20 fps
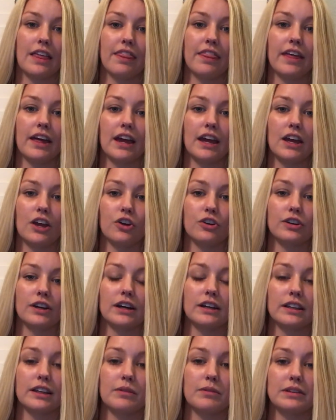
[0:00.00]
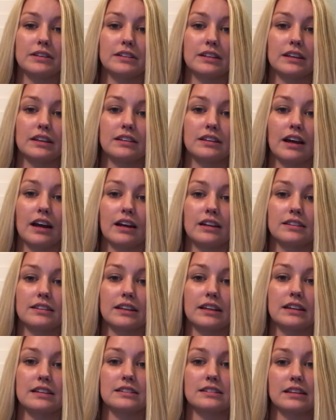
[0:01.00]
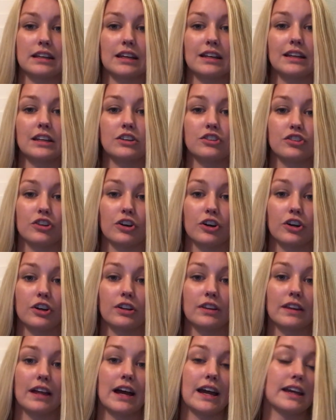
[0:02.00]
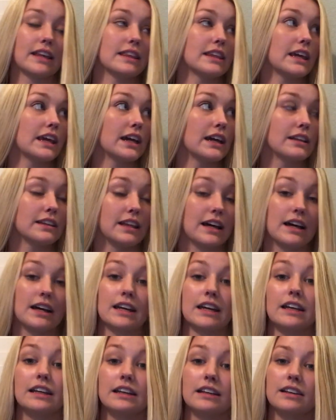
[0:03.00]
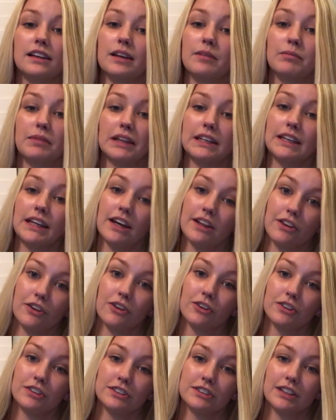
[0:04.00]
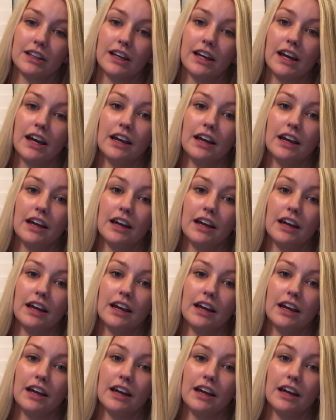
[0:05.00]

They are not limited to hunting in sand and dirt like the antlion and many others.